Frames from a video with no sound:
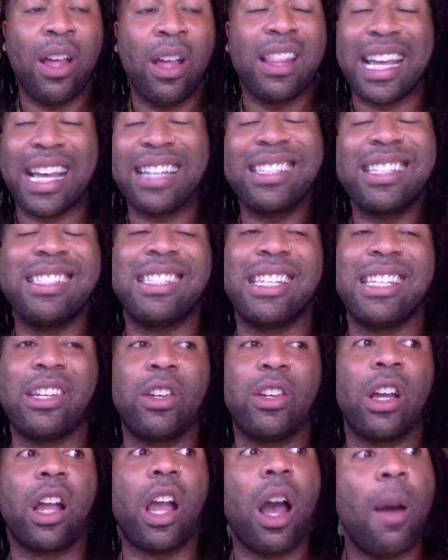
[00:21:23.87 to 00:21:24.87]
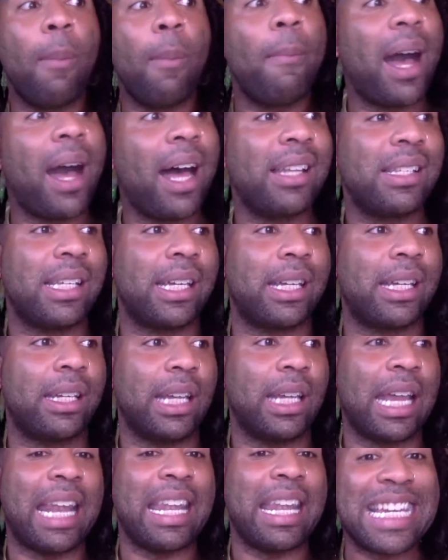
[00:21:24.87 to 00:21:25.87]
That's considered a composite.
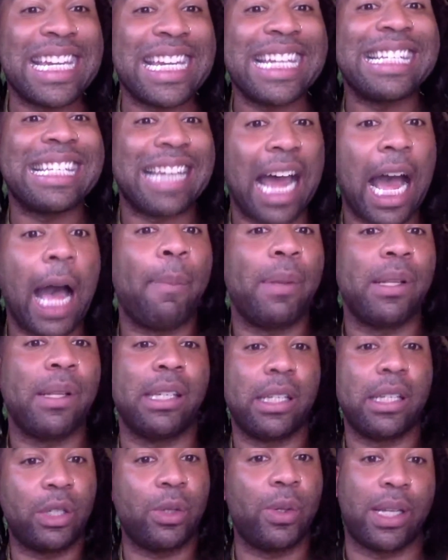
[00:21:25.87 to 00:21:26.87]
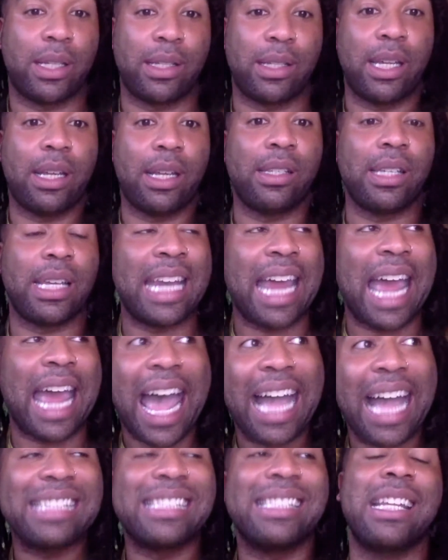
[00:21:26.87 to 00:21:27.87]
It needs an opposite to exist. It
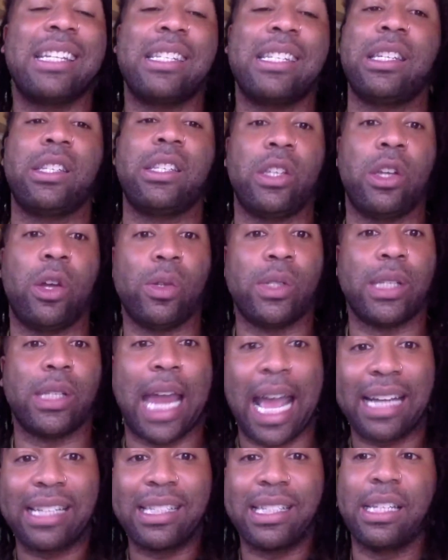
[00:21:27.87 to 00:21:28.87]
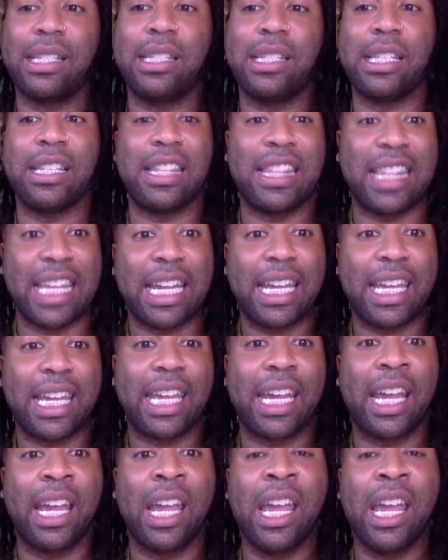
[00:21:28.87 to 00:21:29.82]
accents his nose. It accents his thinking.